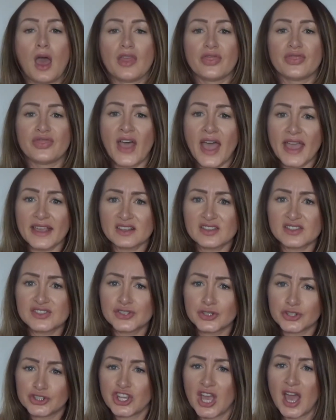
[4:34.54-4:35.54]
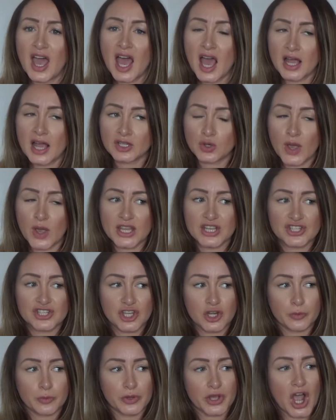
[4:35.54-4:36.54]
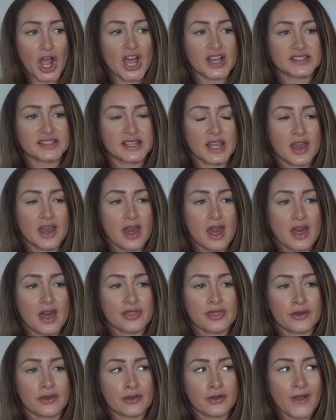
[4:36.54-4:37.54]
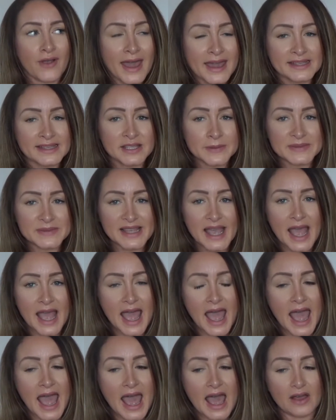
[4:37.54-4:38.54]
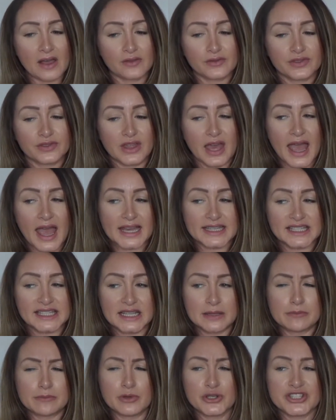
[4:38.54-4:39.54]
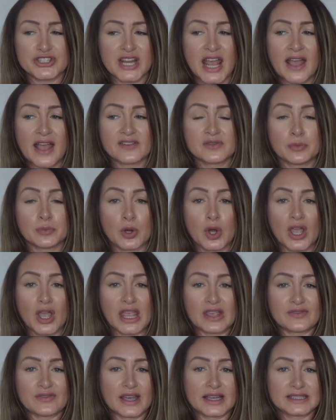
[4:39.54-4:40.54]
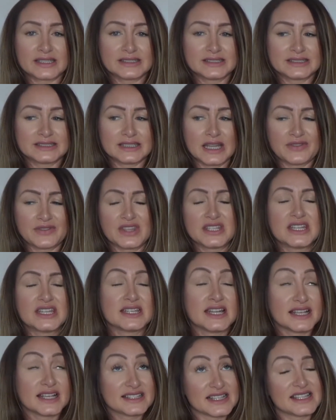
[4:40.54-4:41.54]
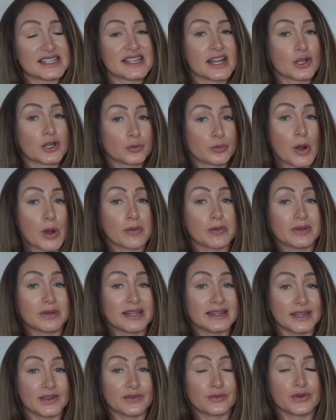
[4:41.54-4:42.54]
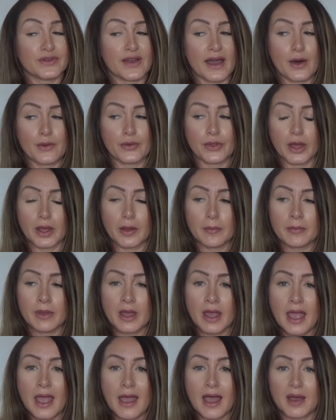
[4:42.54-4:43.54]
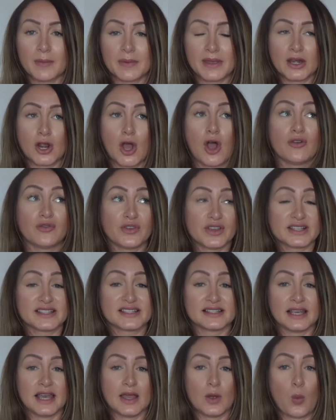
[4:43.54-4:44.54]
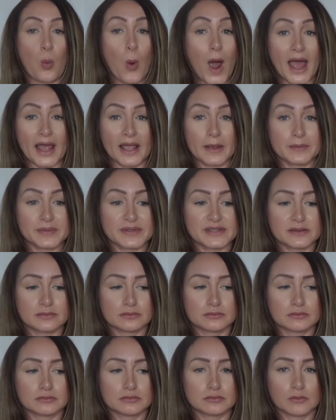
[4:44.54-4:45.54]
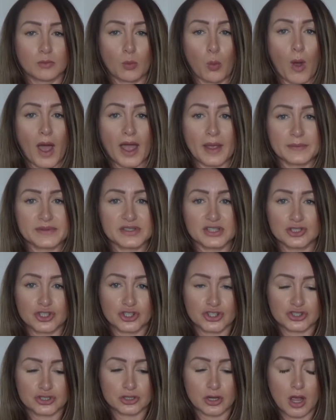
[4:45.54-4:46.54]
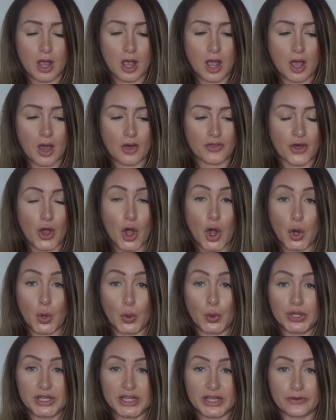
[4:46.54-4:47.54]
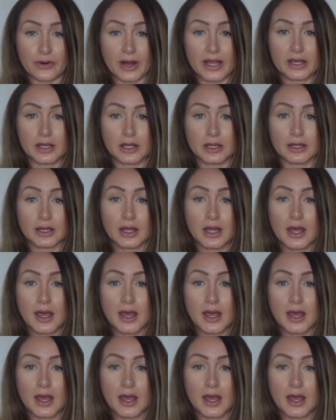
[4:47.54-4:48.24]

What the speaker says: that is such a hard question, because there are items that I have that I deem must-haves, but if they didn't exist I could probably live without them. I mean, obviously wipes. Wipes are just the holy grail